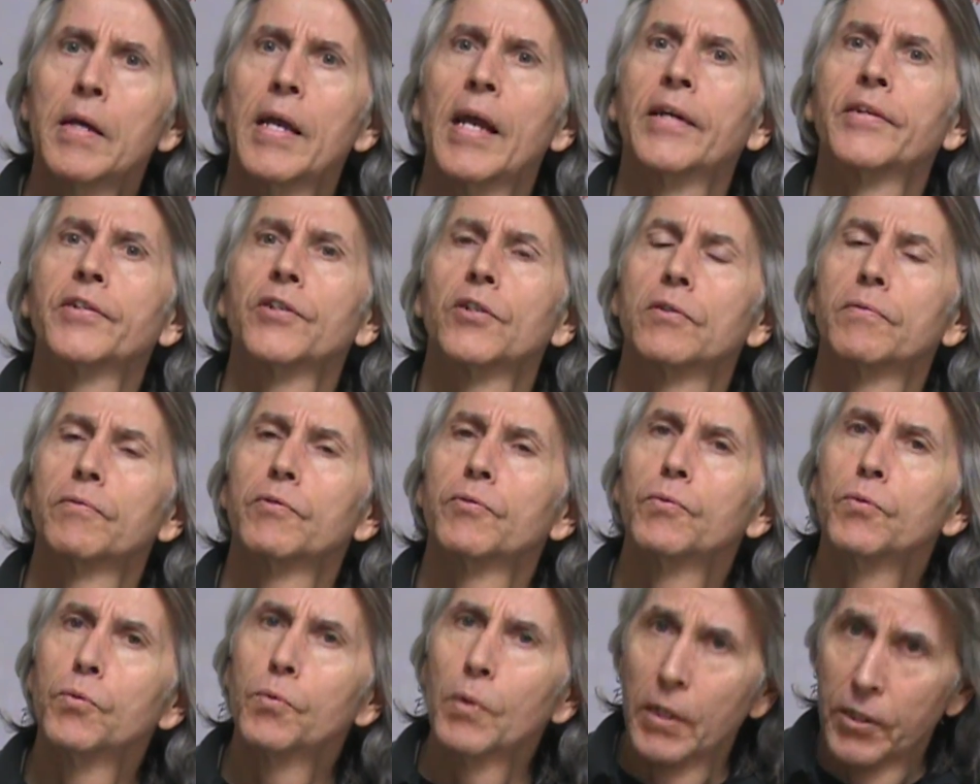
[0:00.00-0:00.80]
and
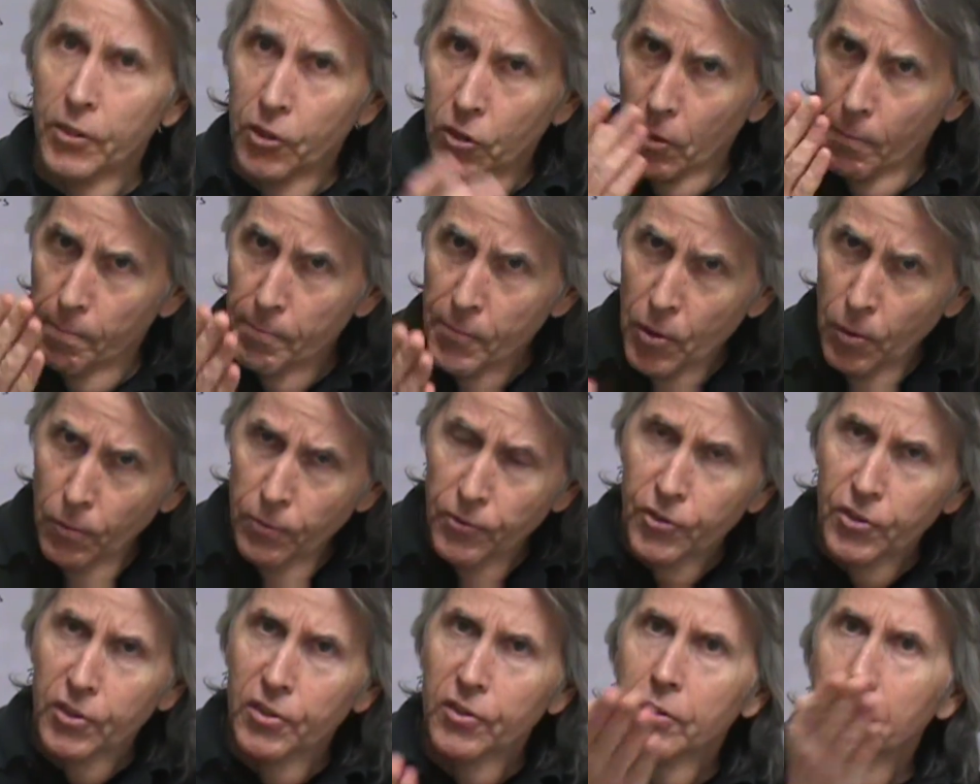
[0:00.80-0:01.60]
your
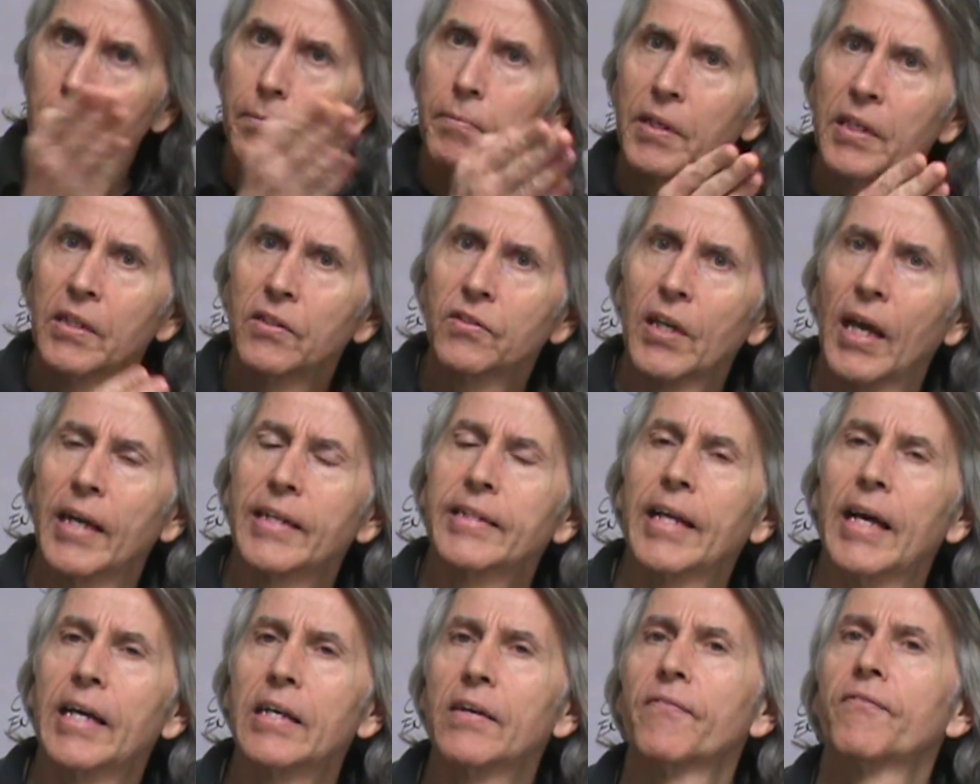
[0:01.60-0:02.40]
immune system is
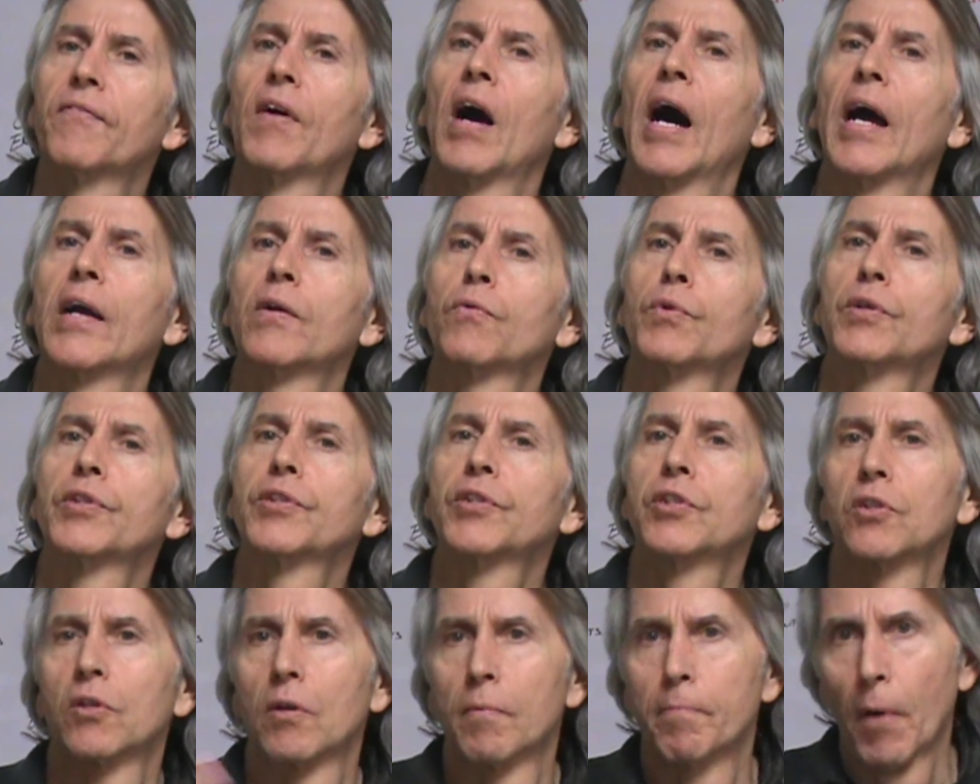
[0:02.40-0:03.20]
identifying
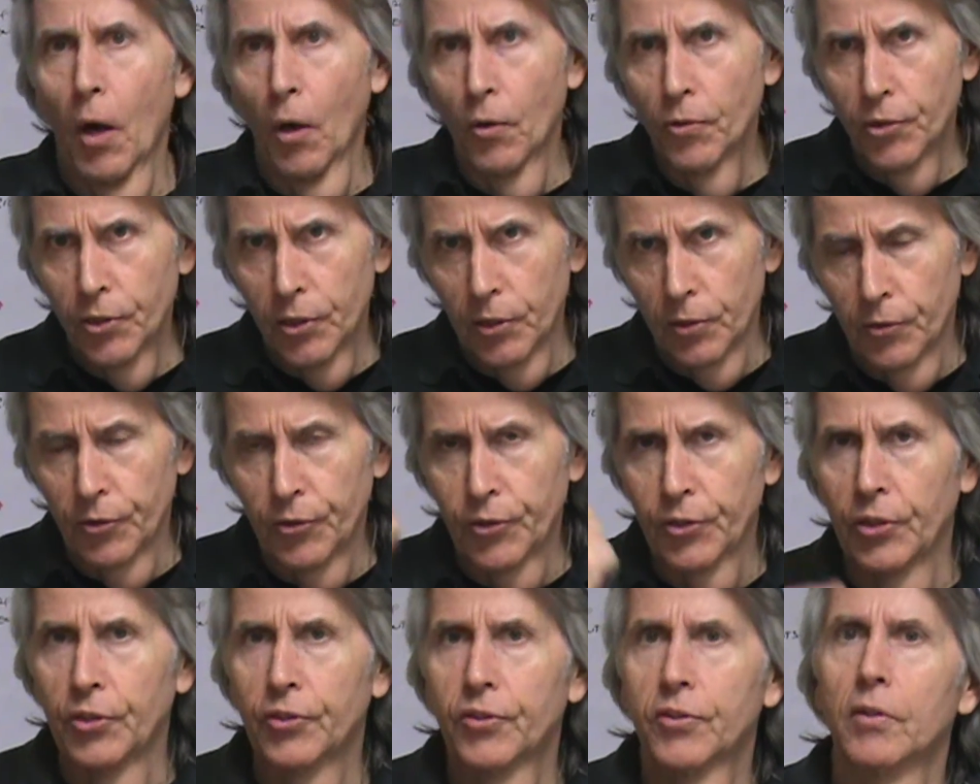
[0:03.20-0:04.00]
with your emotional
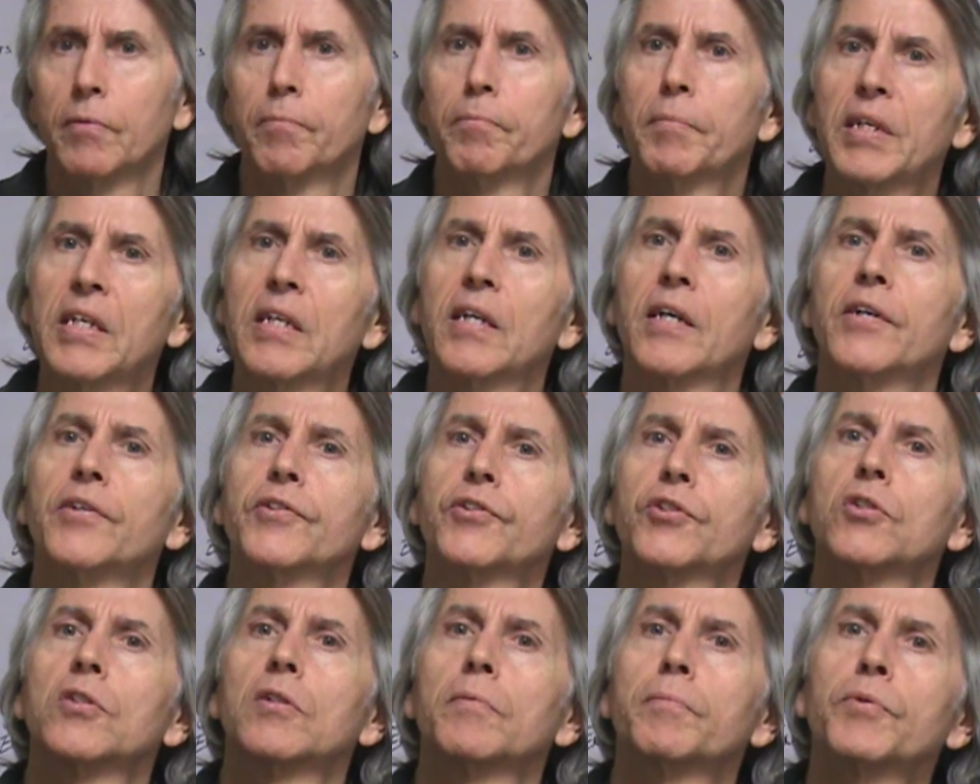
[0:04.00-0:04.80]
system,
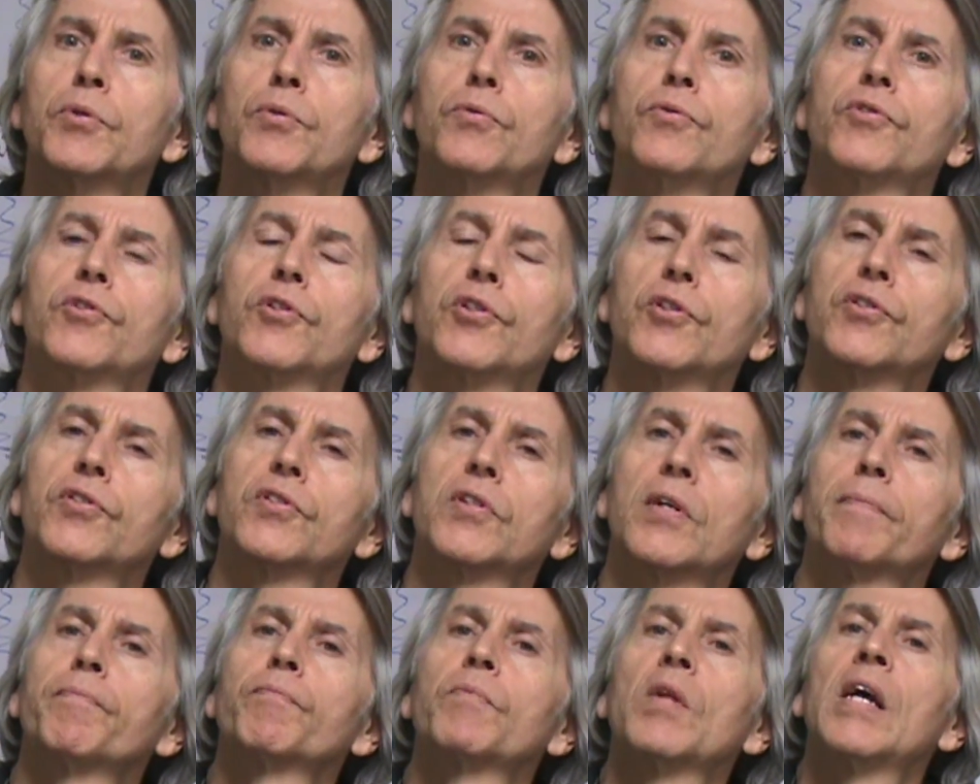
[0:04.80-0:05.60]
because your immune
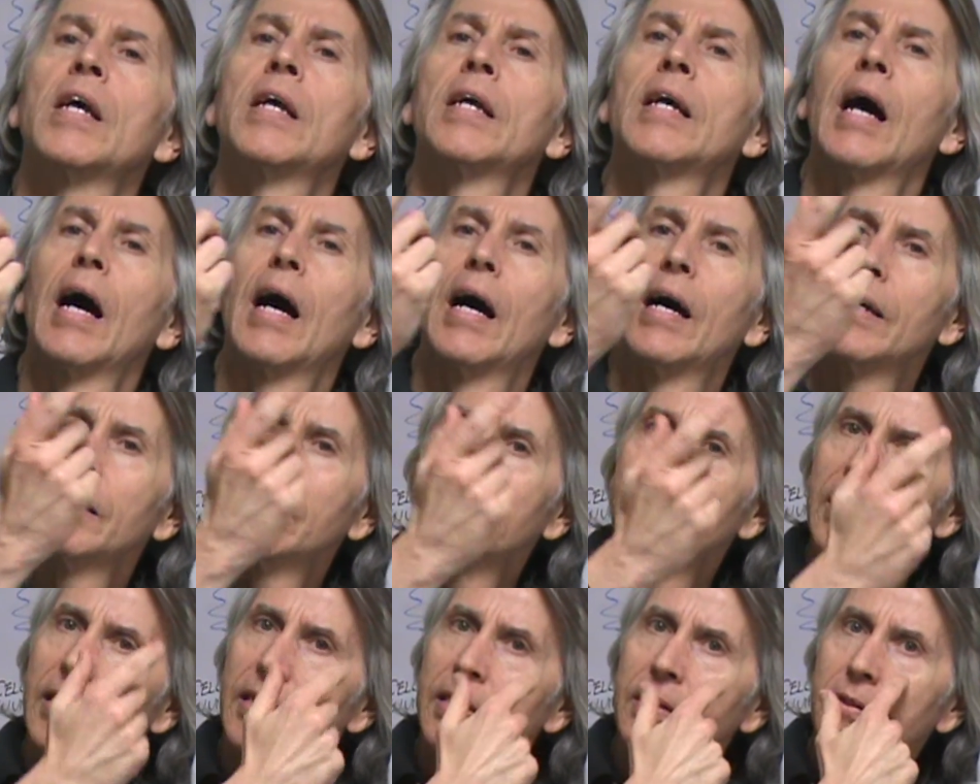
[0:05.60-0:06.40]
system,
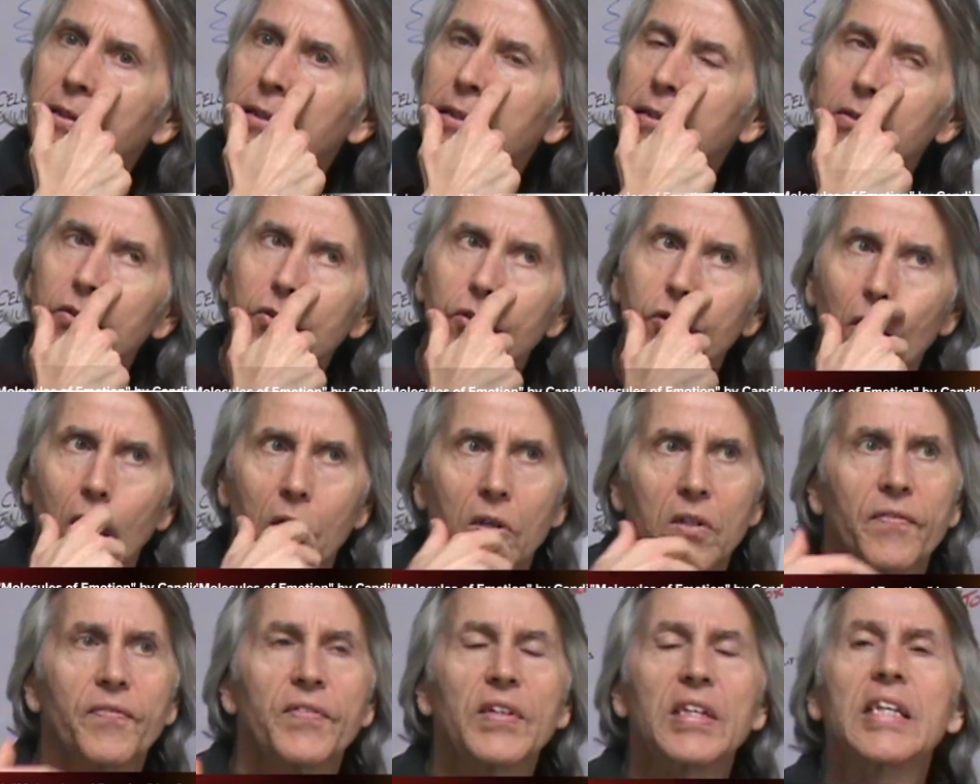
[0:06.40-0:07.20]
it
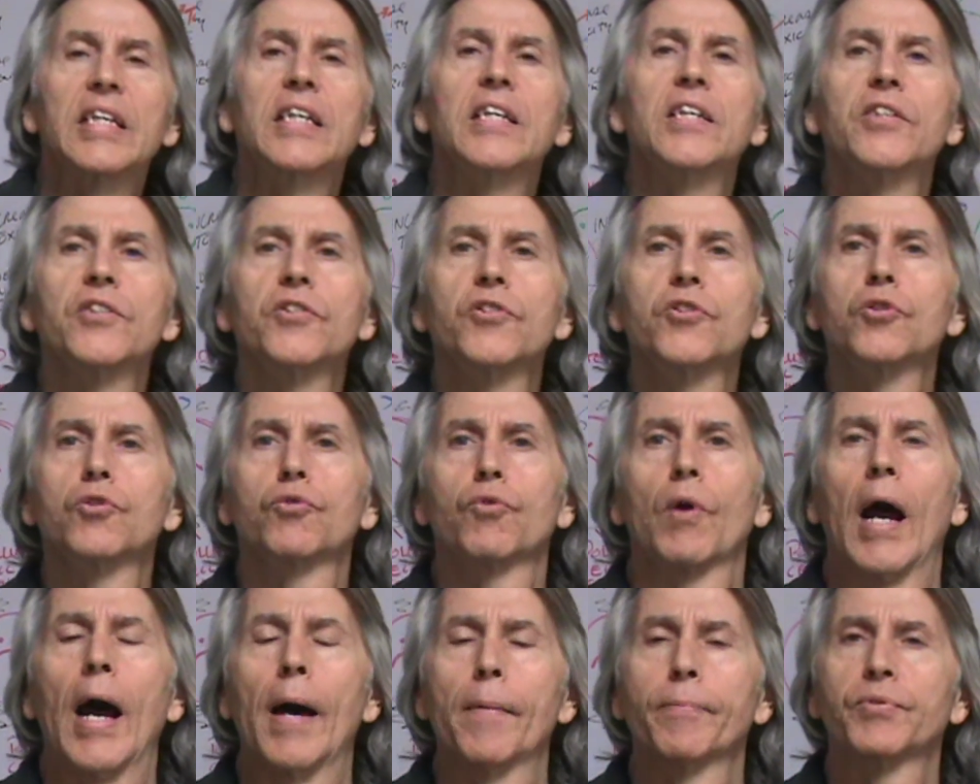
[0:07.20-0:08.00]
sort of
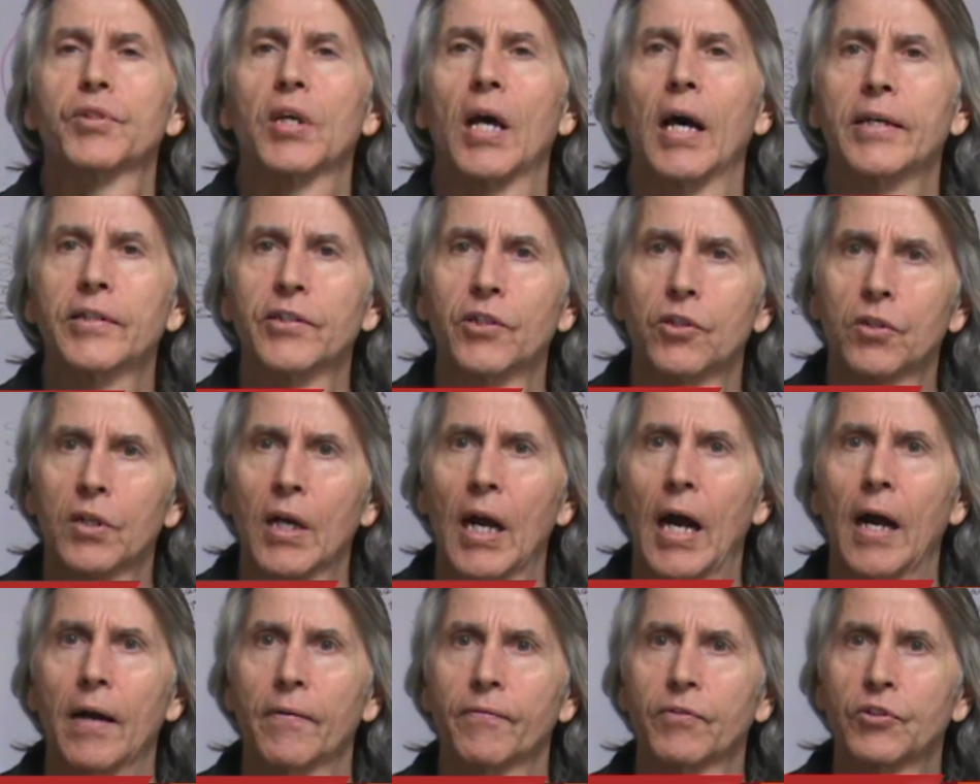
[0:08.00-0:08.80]
eavesdrops on your
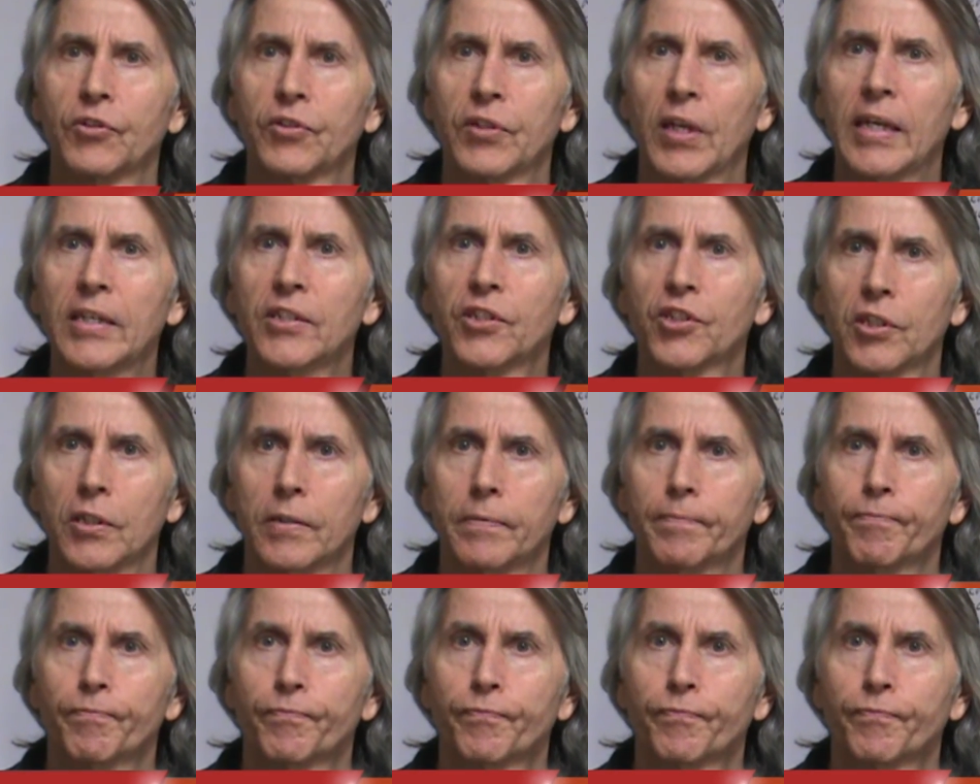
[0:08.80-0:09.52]
conversation.